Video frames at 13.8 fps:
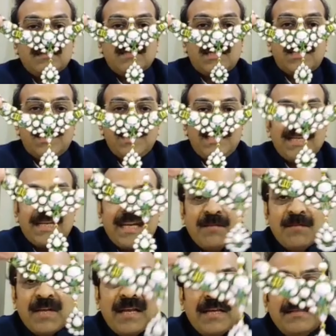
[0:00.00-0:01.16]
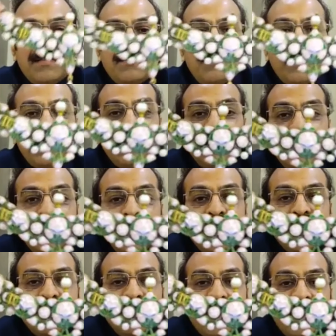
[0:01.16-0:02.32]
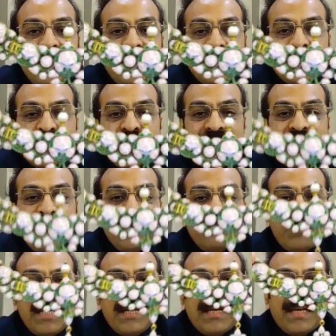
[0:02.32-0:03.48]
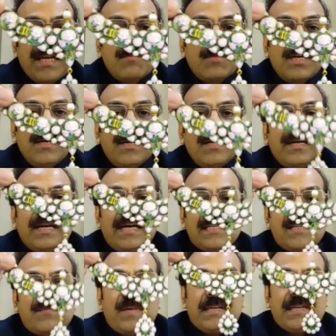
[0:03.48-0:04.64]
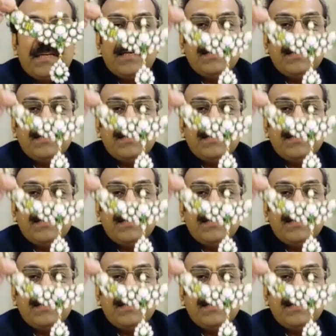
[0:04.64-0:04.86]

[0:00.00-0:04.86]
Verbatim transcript: green enamel hasn't faded while the shaded pink enamel has faded